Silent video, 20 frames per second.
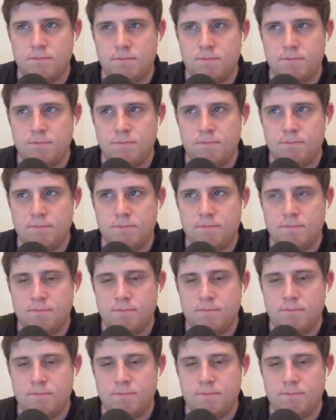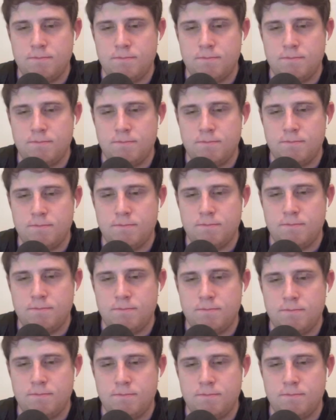
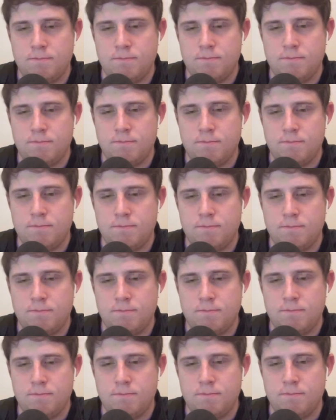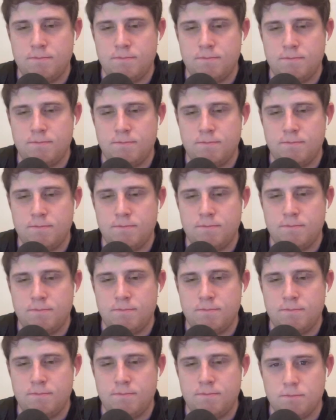
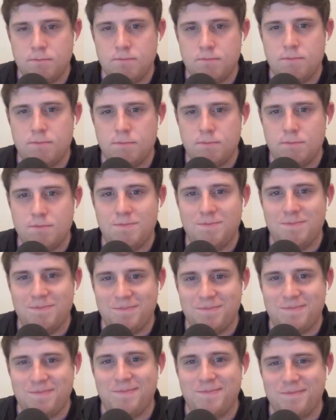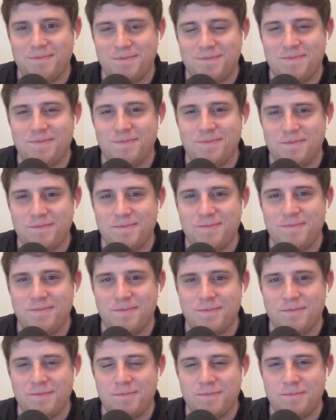
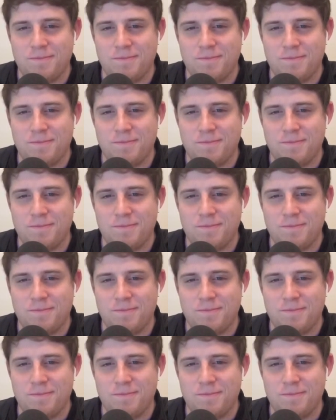(not speaking)